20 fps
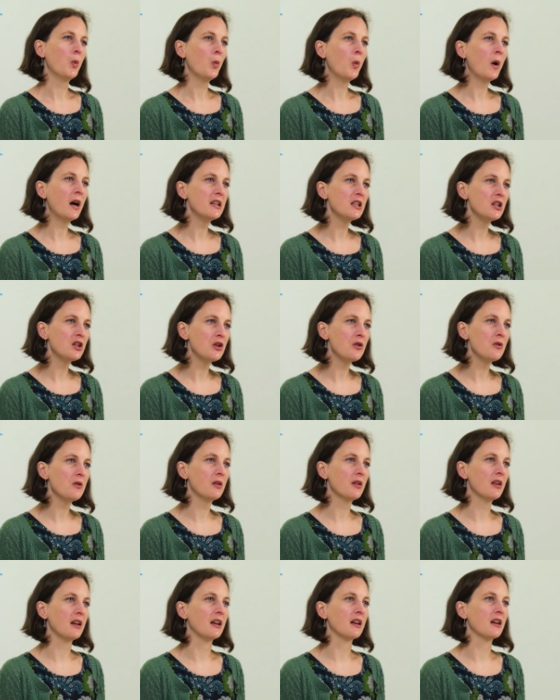Why do you
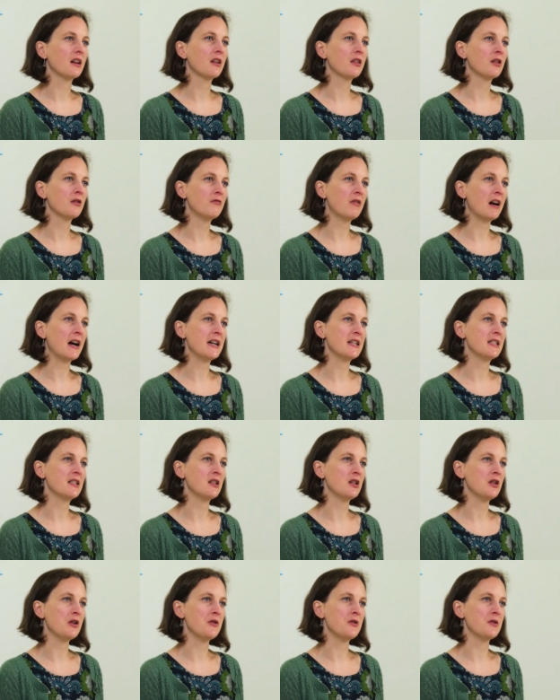think the writer
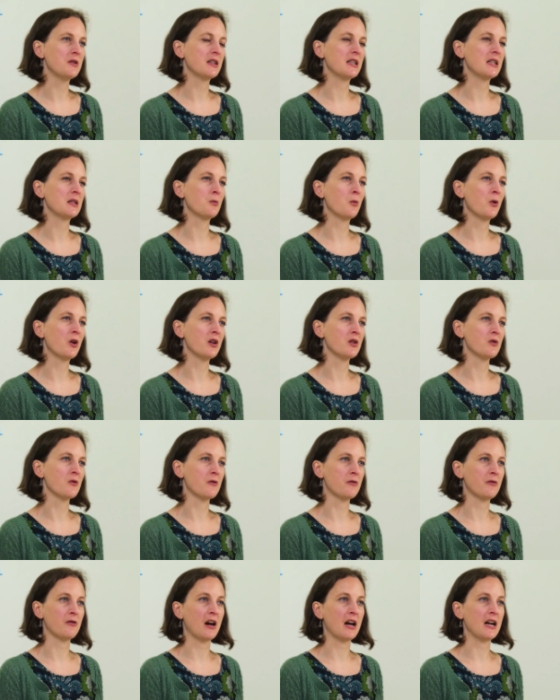used this word or
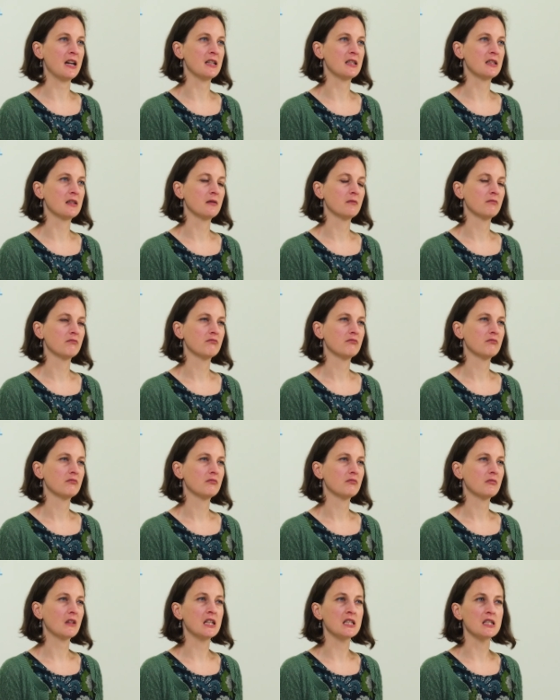phrase?
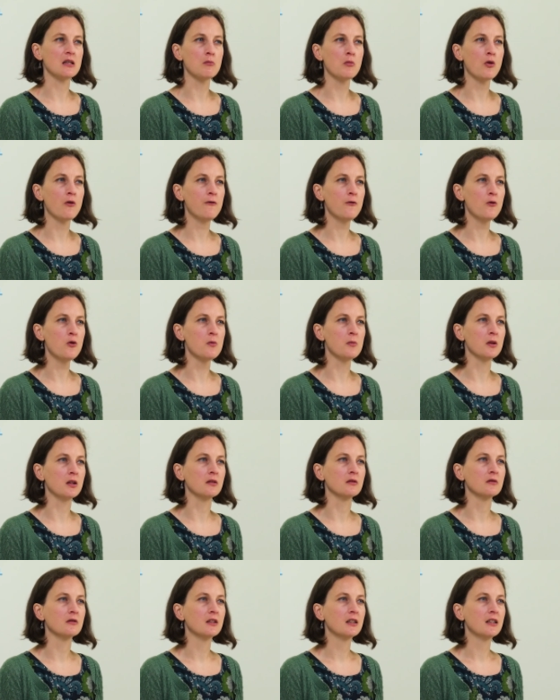Is it more
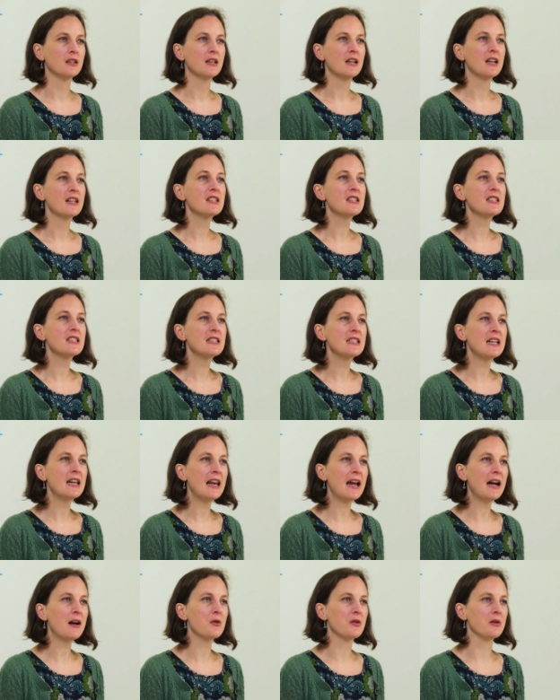formal? Does it
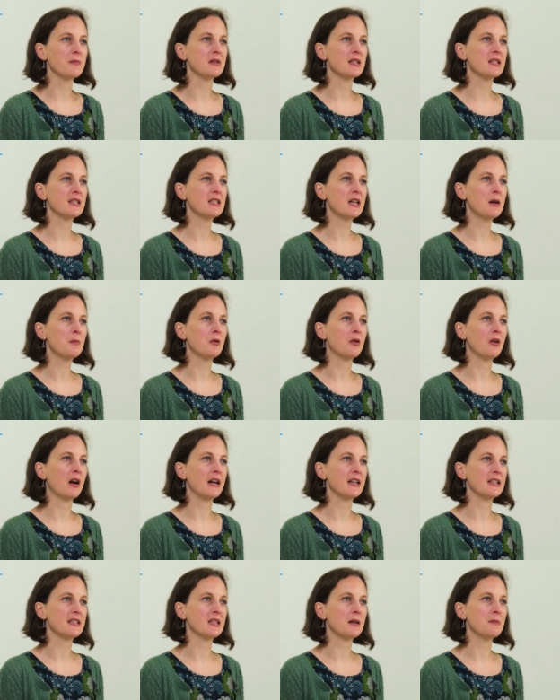allow them to
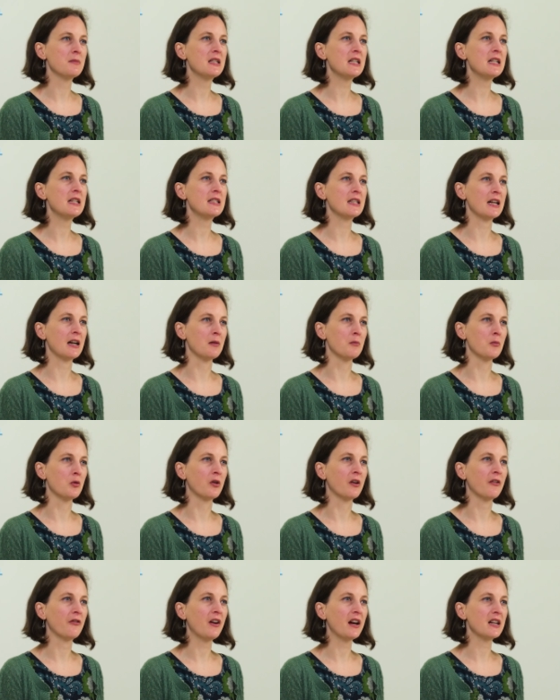summarize some detail
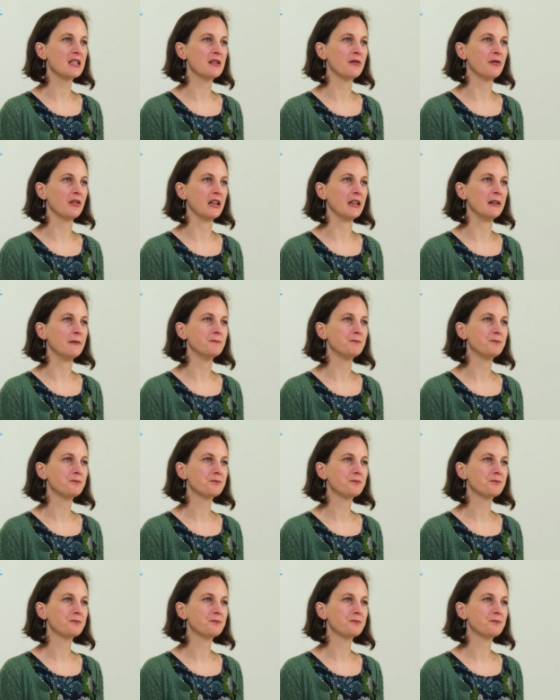more effectively?